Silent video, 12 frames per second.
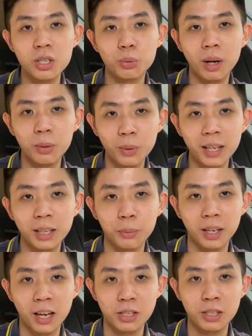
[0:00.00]
one way that we
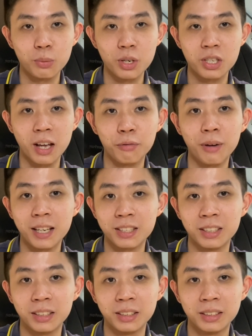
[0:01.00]
can actually reach there
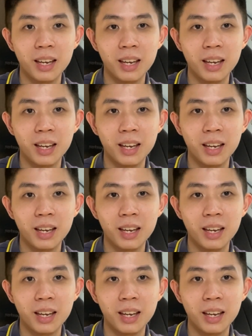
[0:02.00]
faster.